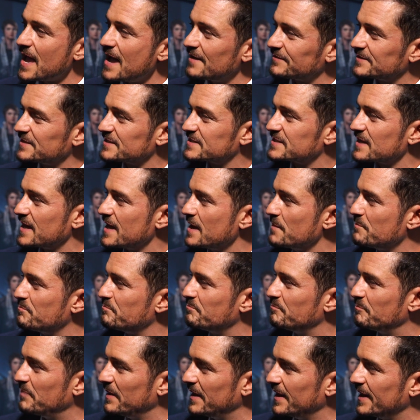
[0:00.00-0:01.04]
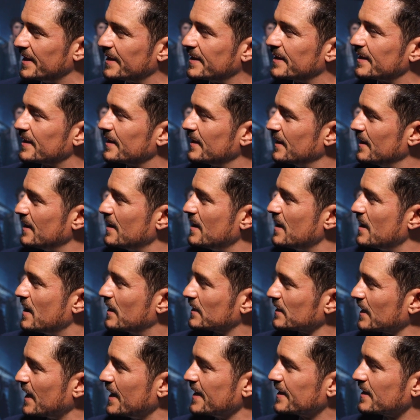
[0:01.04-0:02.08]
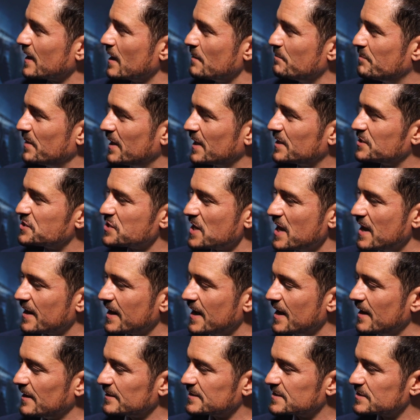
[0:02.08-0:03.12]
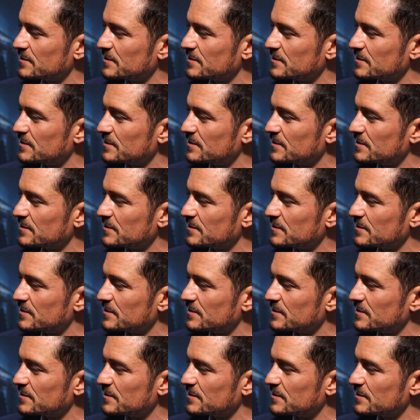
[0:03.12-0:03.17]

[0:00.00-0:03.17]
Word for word: have to say a big like a big shout out